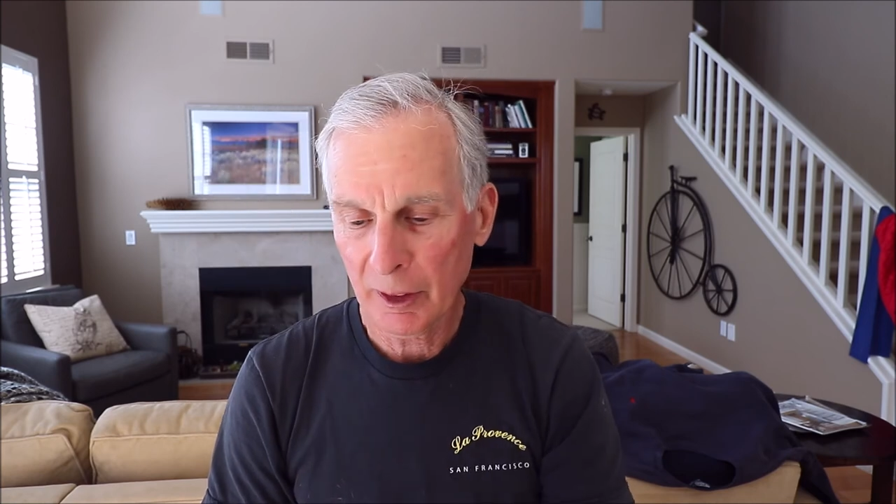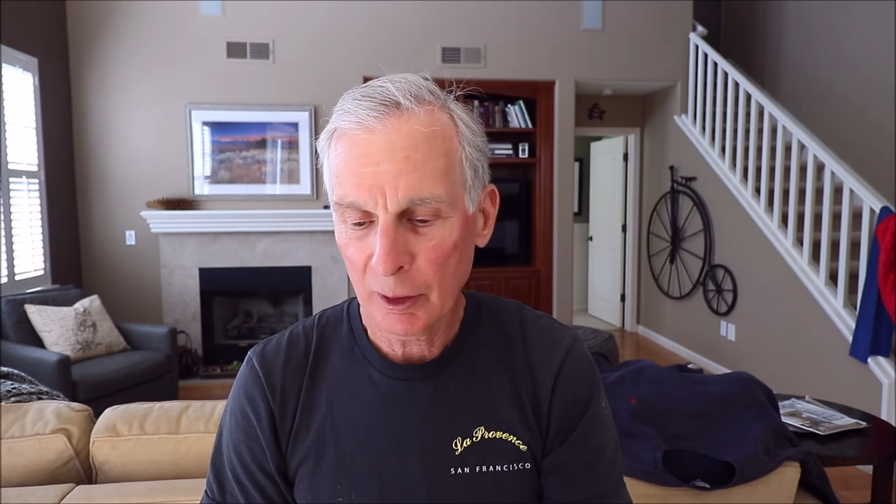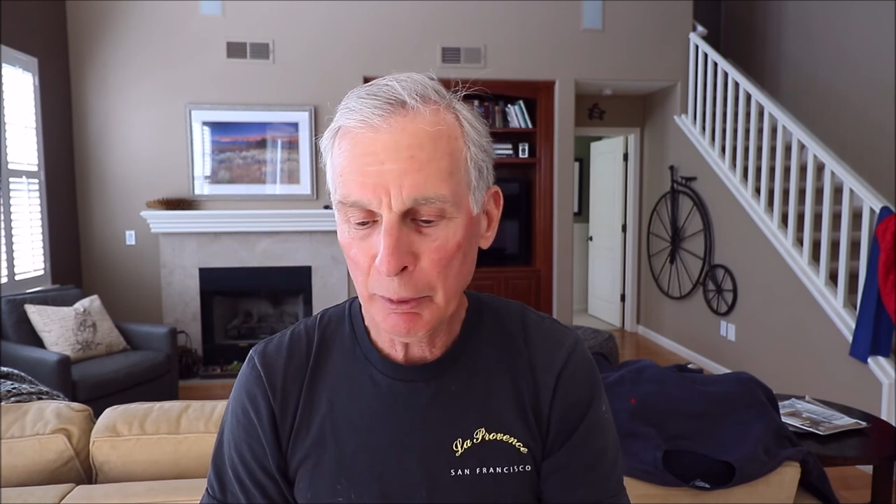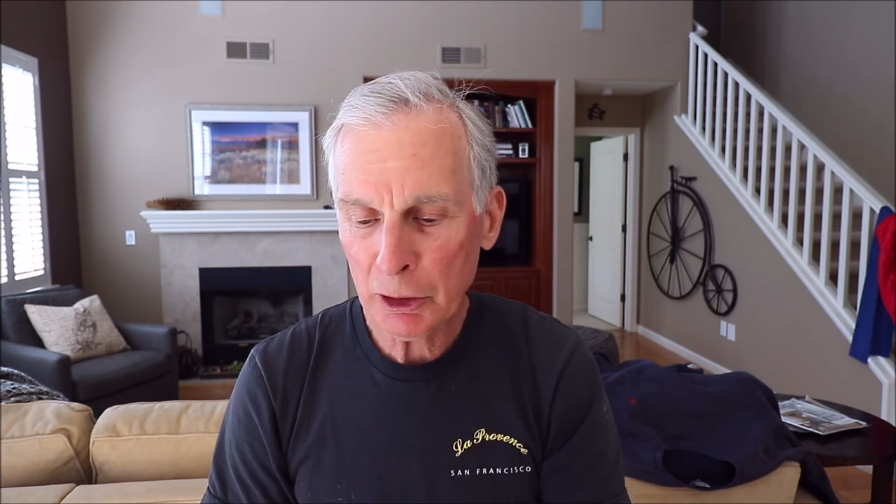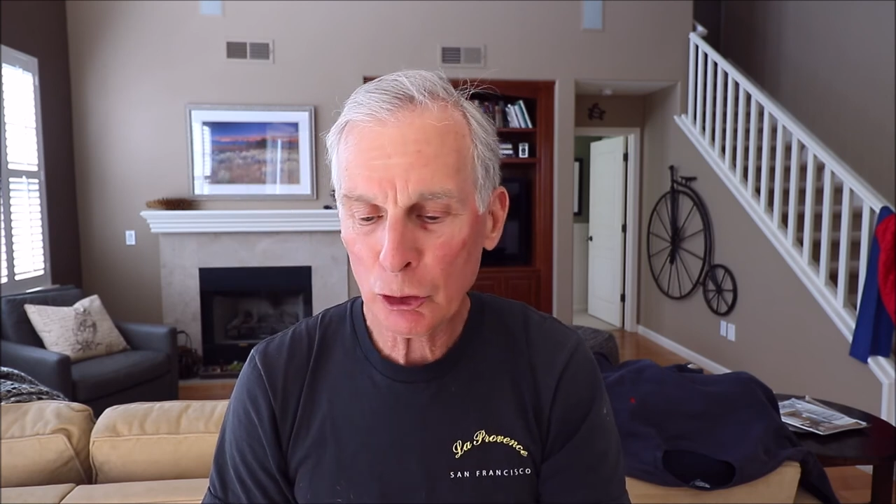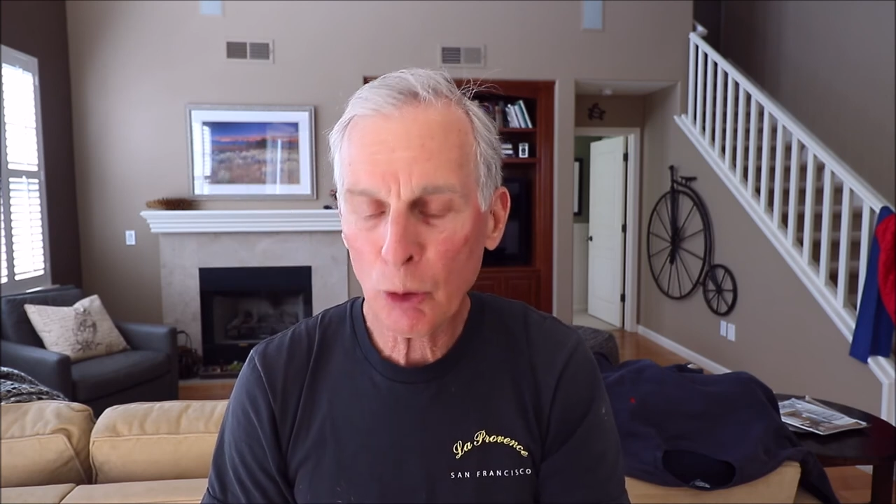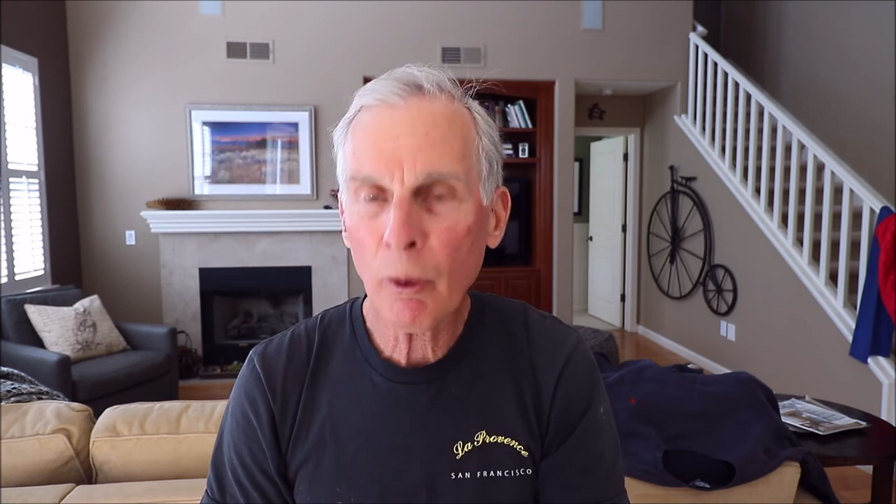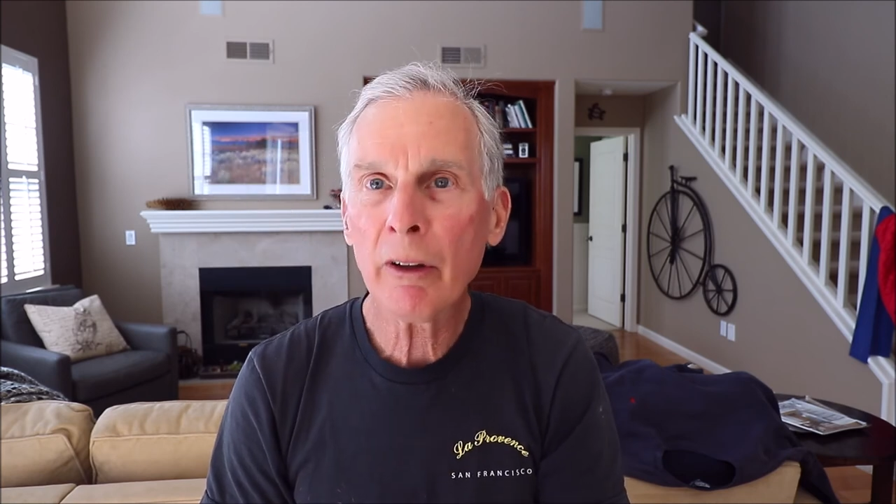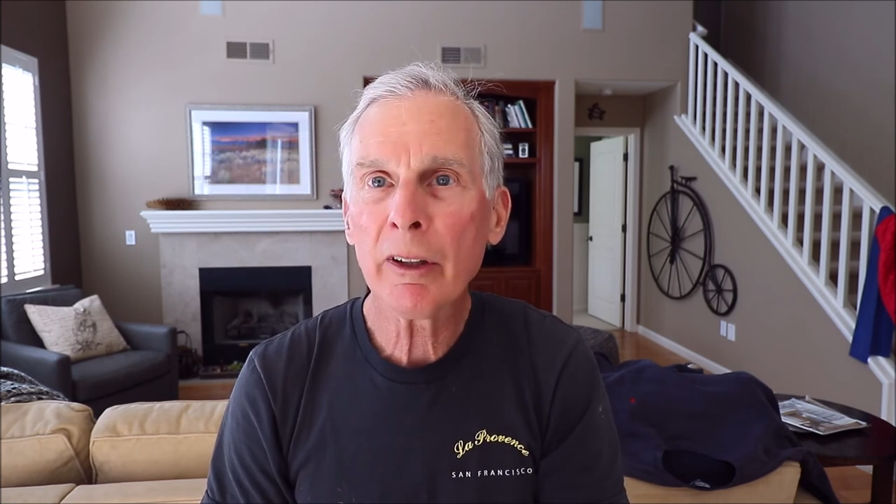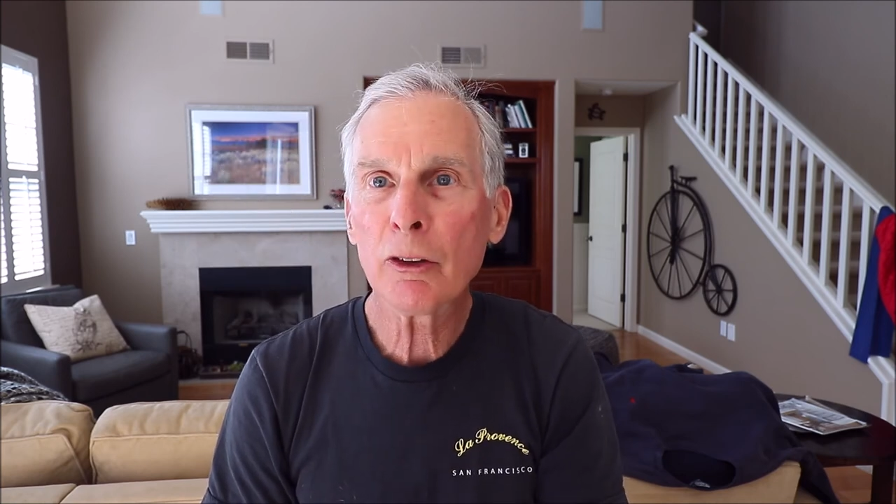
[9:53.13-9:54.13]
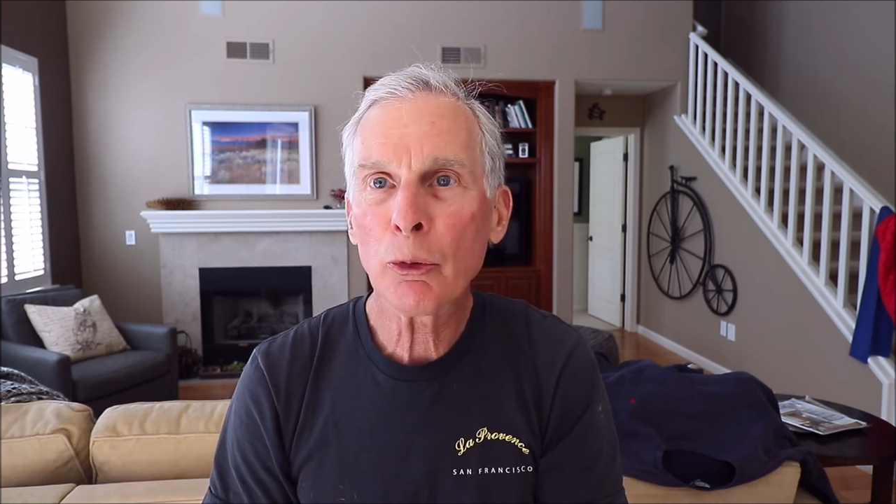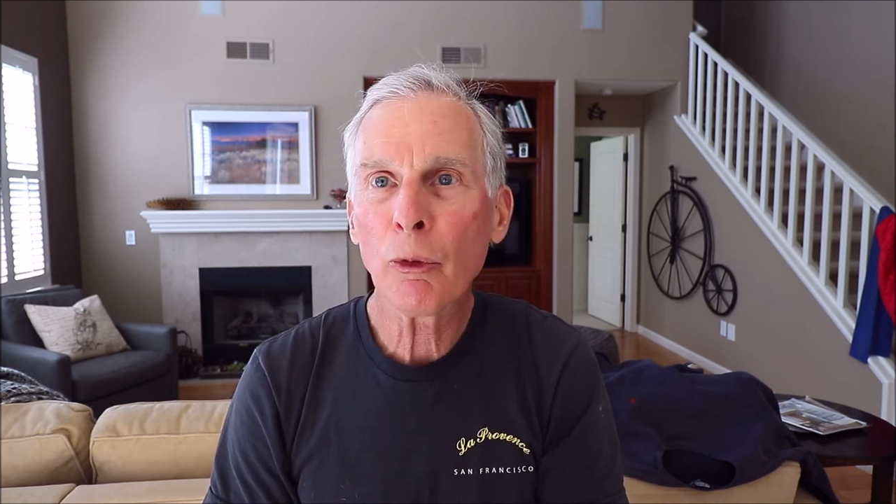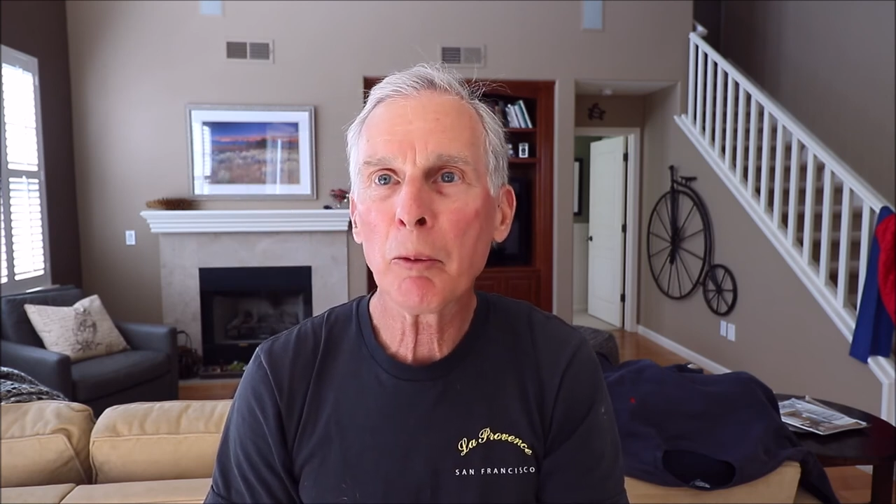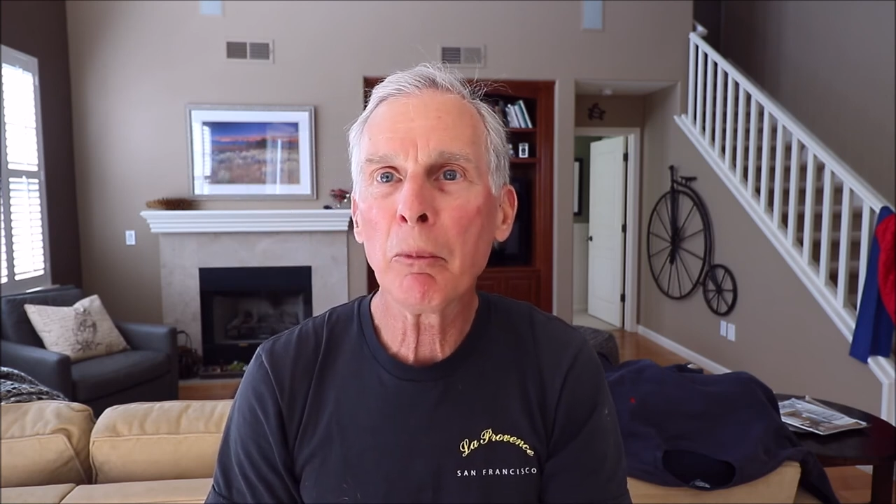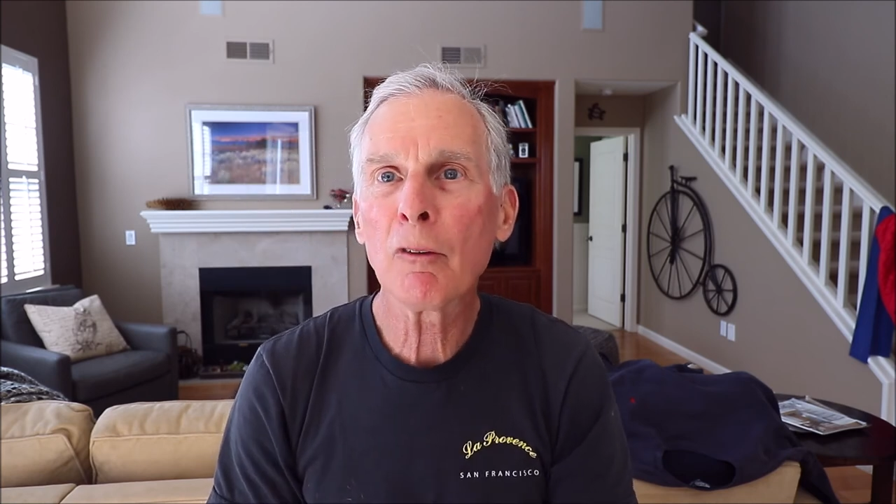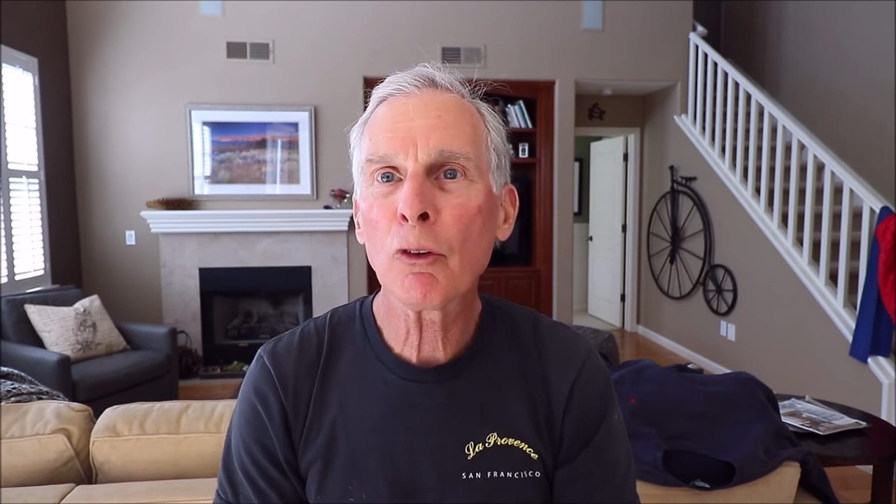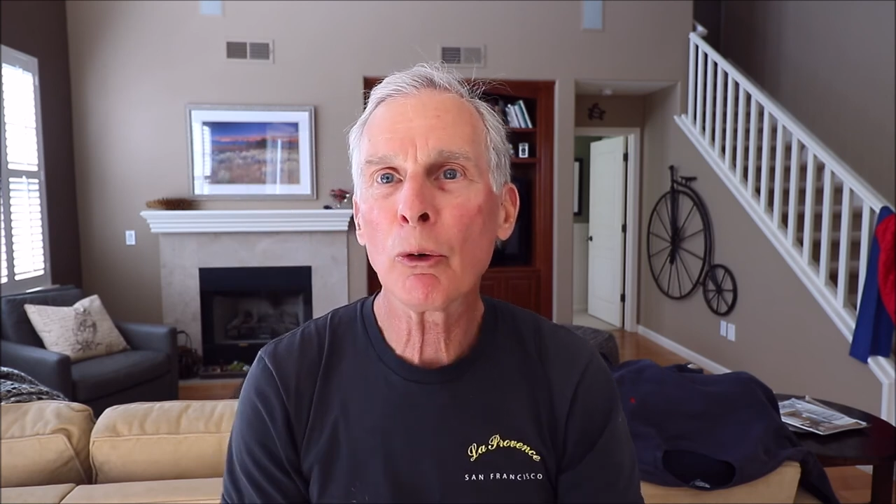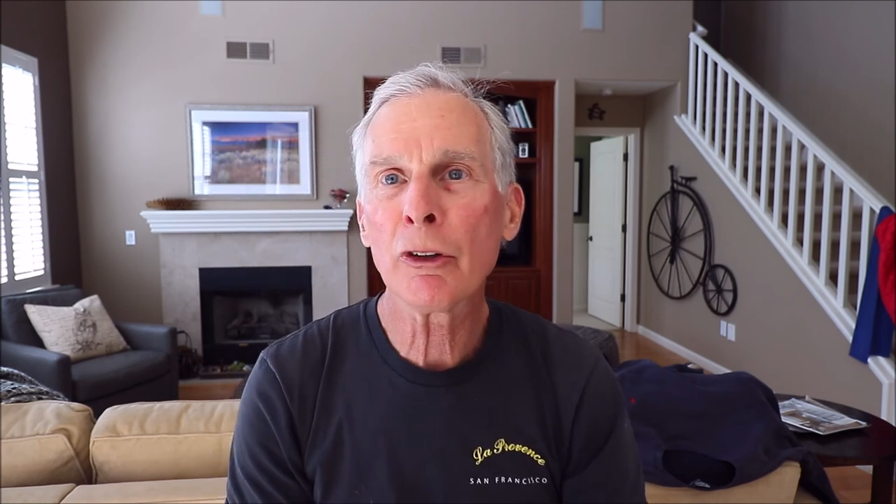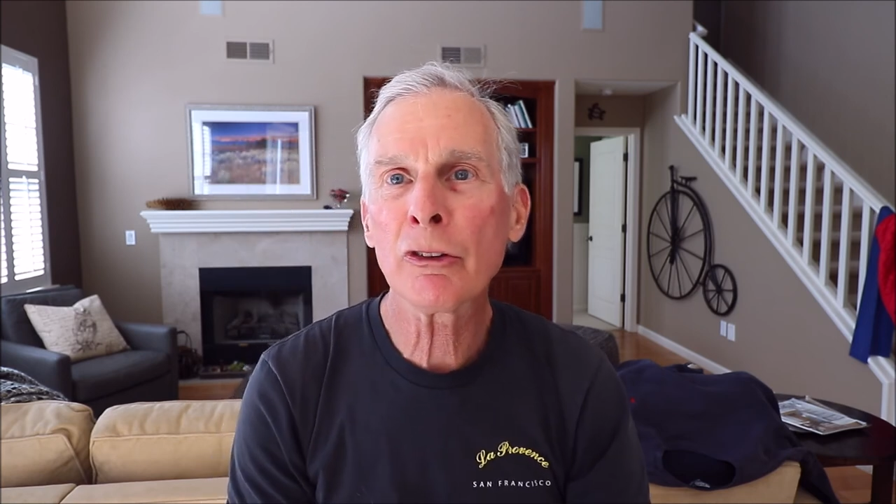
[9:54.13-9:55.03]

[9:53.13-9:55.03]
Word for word: Picture quality is horrible, of course,